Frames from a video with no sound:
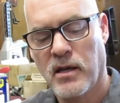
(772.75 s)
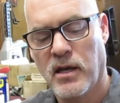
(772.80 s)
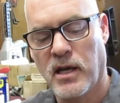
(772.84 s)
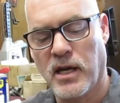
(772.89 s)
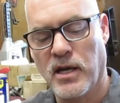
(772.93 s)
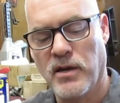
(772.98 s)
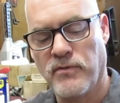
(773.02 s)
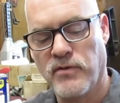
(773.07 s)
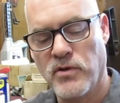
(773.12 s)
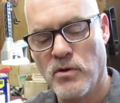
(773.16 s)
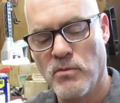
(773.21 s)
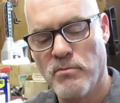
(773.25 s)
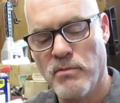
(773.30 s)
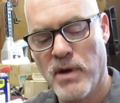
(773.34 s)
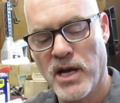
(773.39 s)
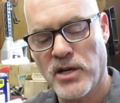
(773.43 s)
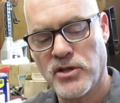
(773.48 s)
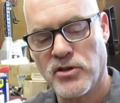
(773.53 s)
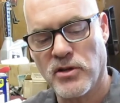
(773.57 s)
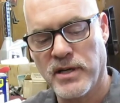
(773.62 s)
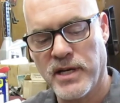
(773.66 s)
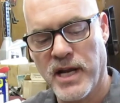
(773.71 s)
and if you
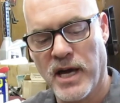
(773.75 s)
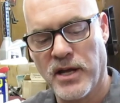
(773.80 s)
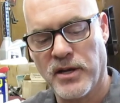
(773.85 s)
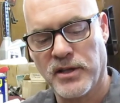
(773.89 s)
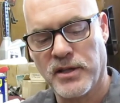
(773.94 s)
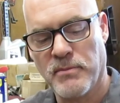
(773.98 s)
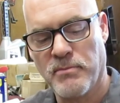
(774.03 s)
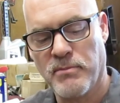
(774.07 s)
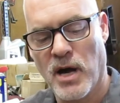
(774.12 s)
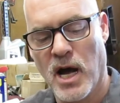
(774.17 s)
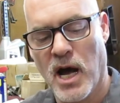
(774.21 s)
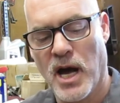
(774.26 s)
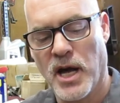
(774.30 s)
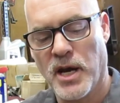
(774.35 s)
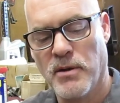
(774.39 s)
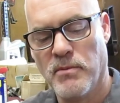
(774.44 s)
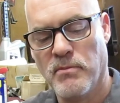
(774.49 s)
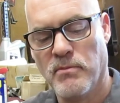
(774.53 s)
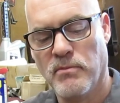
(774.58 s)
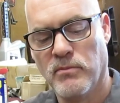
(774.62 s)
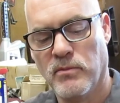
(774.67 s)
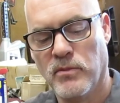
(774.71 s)
measure it down at the
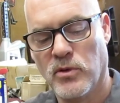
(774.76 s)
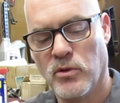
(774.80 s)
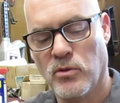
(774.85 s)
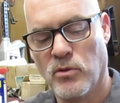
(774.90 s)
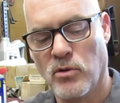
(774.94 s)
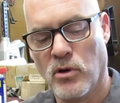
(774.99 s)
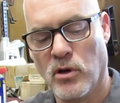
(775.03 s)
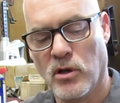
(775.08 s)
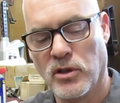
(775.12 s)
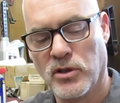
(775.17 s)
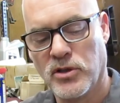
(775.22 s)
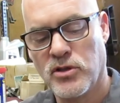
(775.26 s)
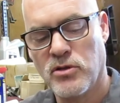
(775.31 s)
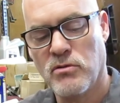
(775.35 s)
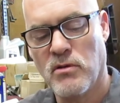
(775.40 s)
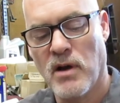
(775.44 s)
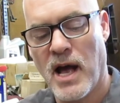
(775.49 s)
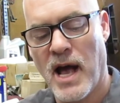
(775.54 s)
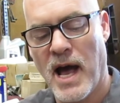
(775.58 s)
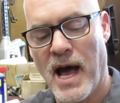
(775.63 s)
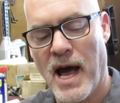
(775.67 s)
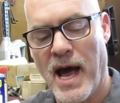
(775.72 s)
bottom or
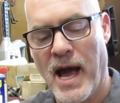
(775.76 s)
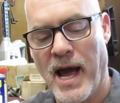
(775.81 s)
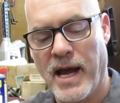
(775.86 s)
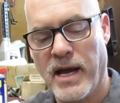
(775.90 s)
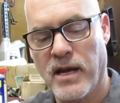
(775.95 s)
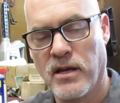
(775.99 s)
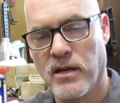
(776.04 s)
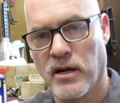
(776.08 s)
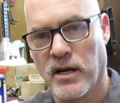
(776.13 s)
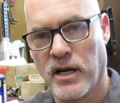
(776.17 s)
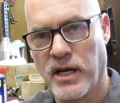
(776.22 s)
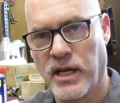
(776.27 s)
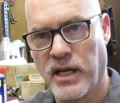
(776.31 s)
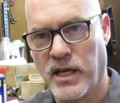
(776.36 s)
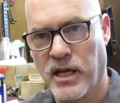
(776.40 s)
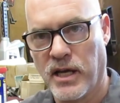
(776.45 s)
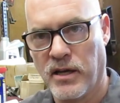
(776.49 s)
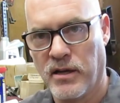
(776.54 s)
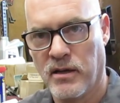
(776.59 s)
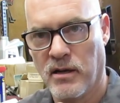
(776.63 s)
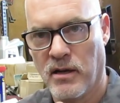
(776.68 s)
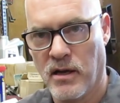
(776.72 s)
too high, you're going to
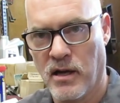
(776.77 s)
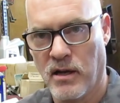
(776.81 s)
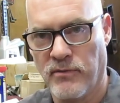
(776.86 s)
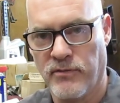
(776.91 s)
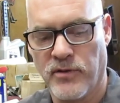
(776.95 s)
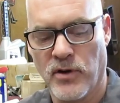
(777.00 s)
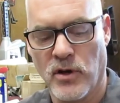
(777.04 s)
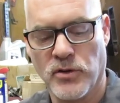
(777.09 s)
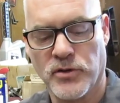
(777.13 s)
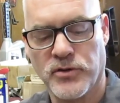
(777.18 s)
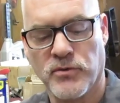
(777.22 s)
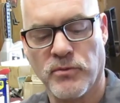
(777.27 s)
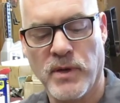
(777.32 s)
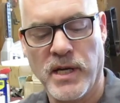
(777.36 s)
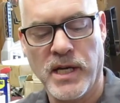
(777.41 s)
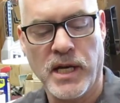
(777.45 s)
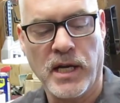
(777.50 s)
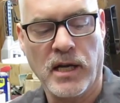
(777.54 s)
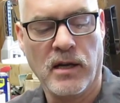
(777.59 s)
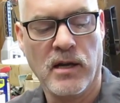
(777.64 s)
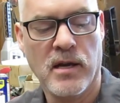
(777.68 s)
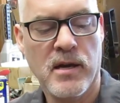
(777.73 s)
get a false
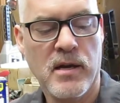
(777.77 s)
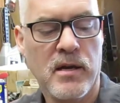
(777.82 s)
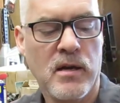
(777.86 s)
reading.